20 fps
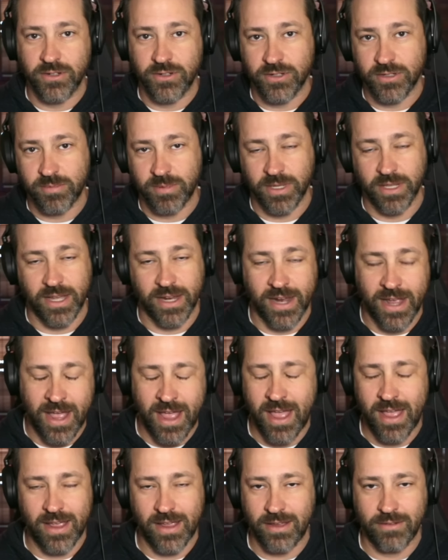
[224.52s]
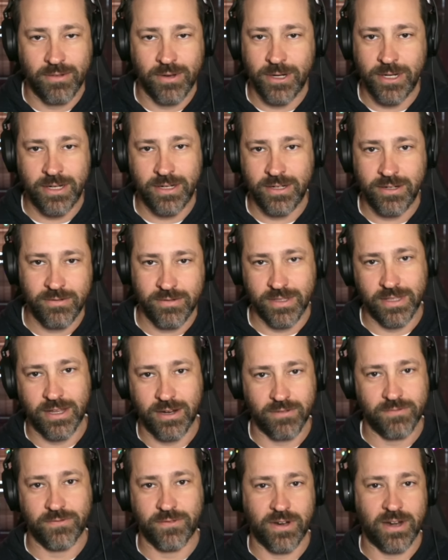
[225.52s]
be like, "Hi, what are you doing there,
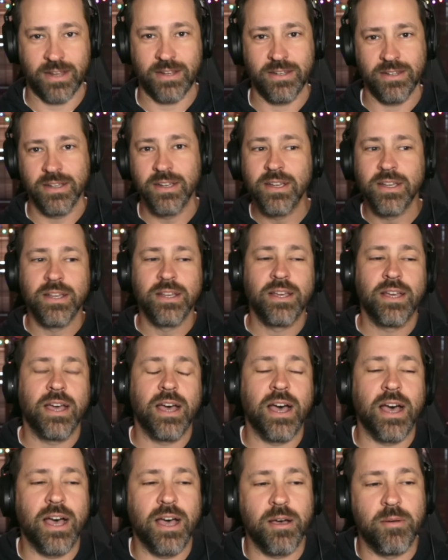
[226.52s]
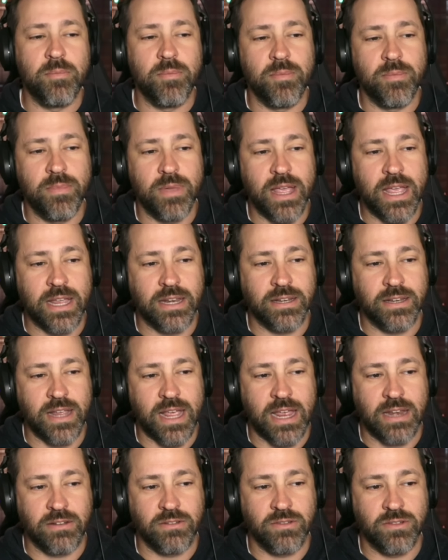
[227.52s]
friend?" Um, and
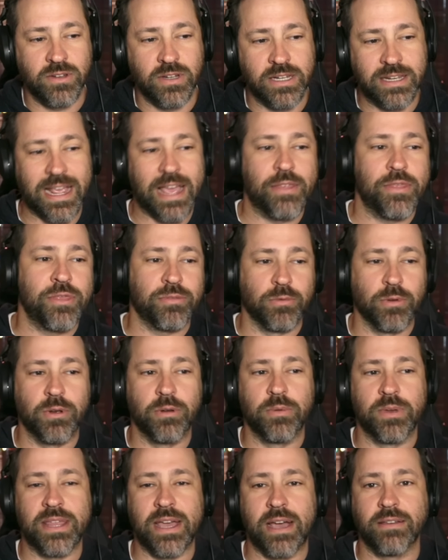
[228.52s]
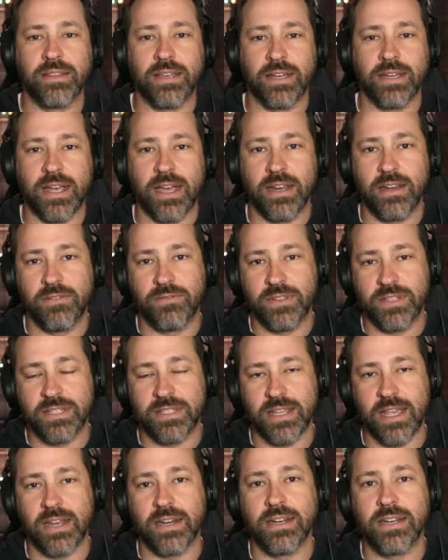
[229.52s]
and get through it without that kind of
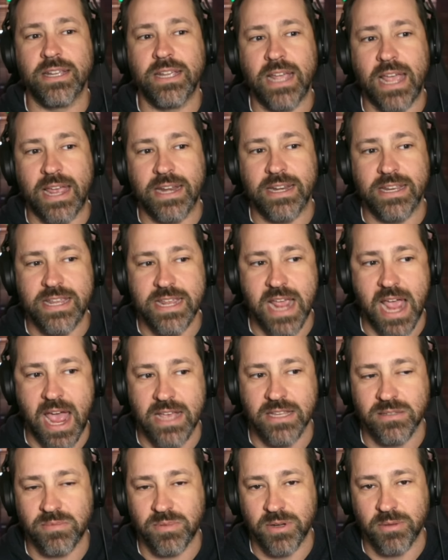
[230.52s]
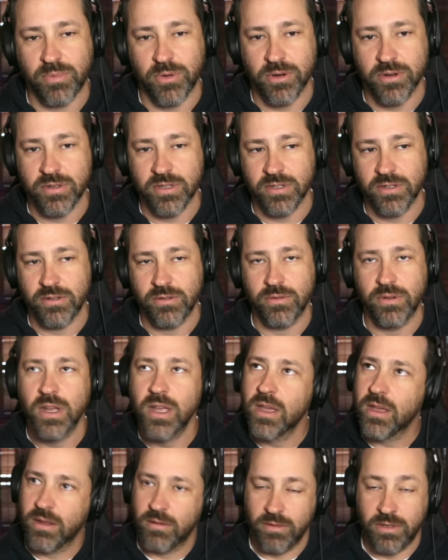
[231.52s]
insanity. And he has been a person who,
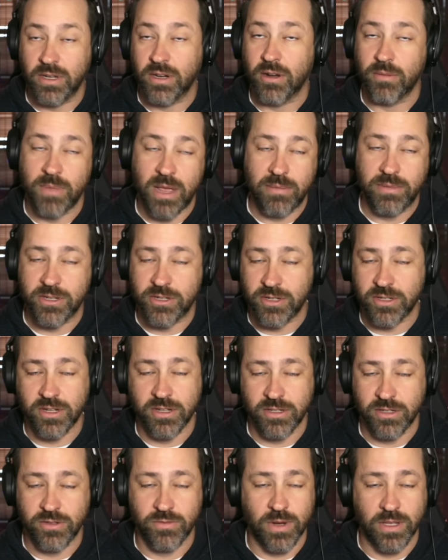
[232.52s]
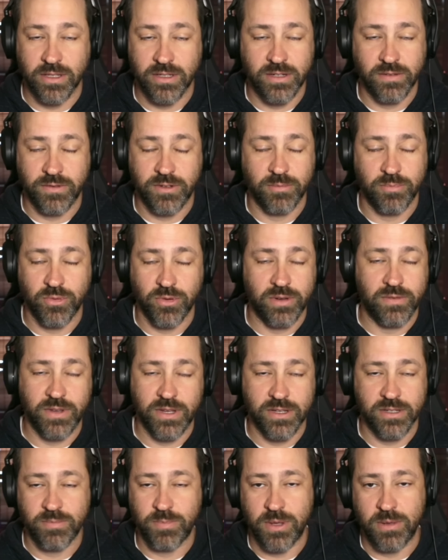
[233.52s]
you know, maybe it's just because it's relative to
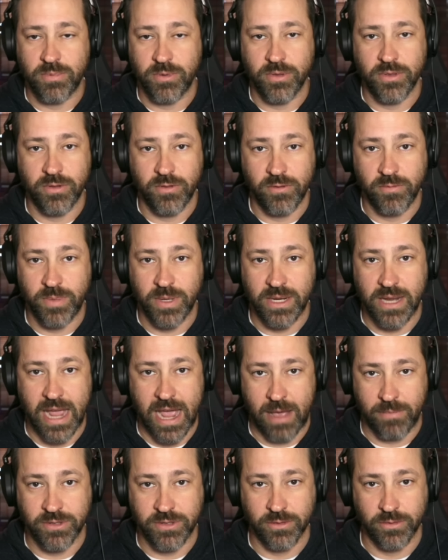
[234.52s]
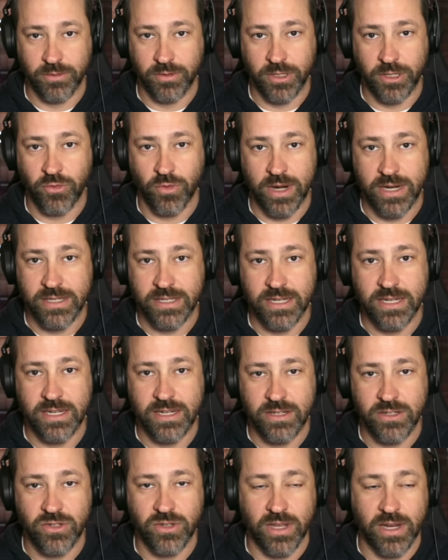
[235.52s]
previous people who have been absolutely crazy.
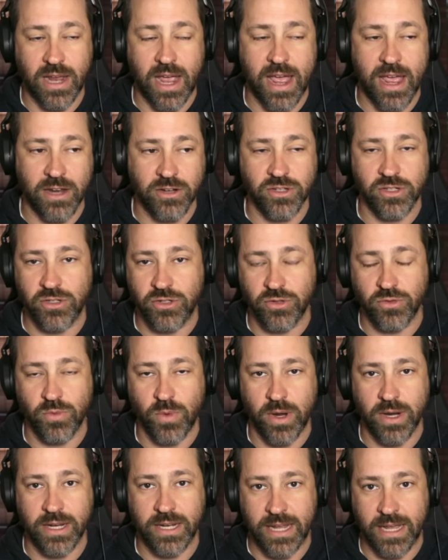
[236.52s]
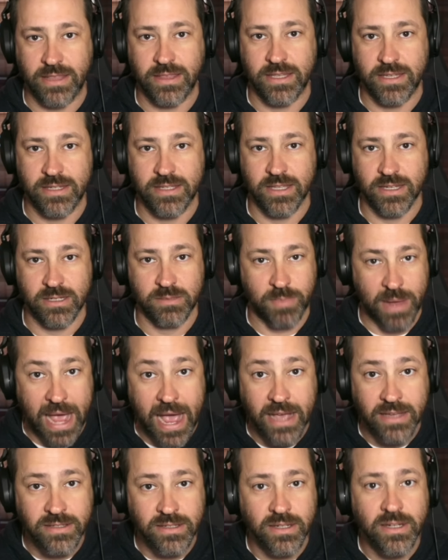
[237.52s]
He's like, I actually do want to to get these things
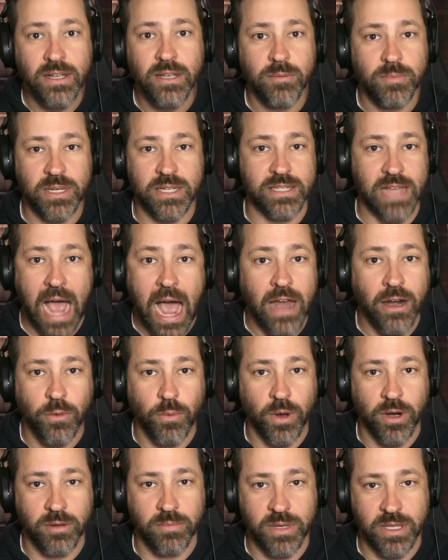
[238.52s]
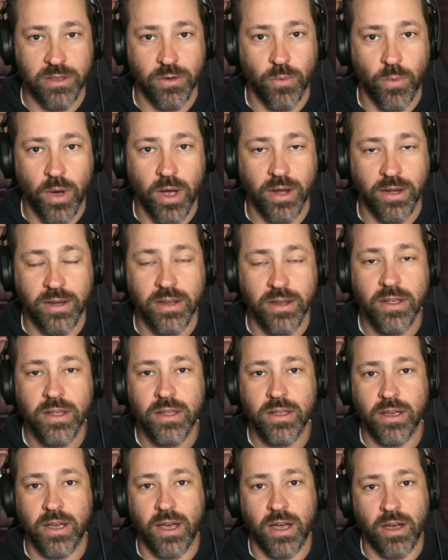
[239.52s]
passed because I don't want to be the one
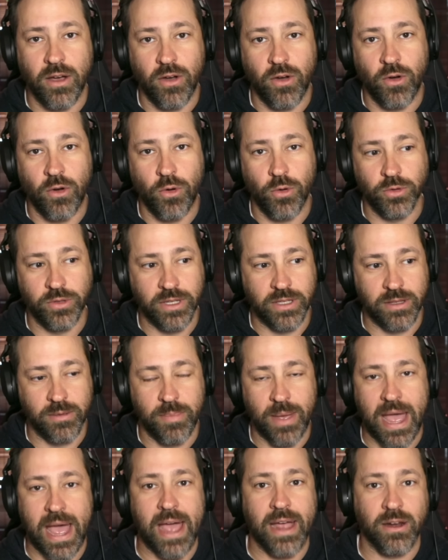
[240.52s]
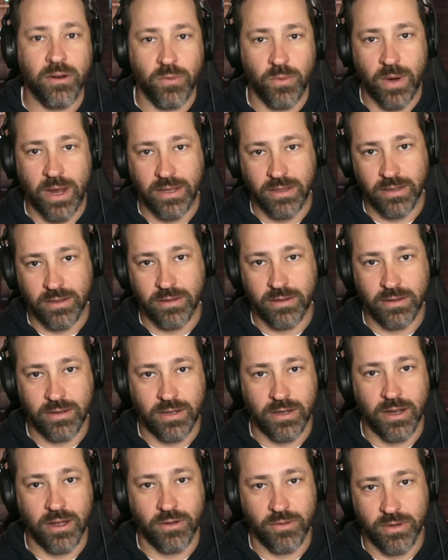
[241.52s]
uh, holding the bag when you
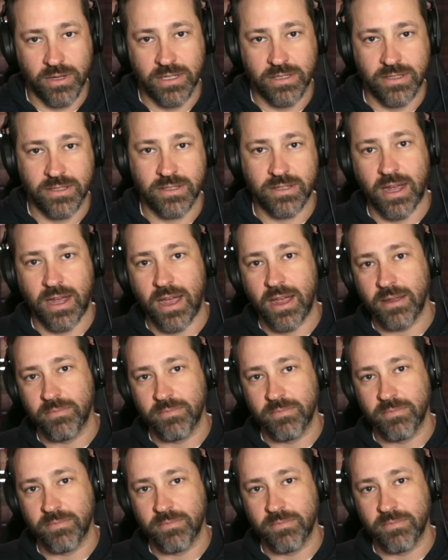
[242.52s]
know it's time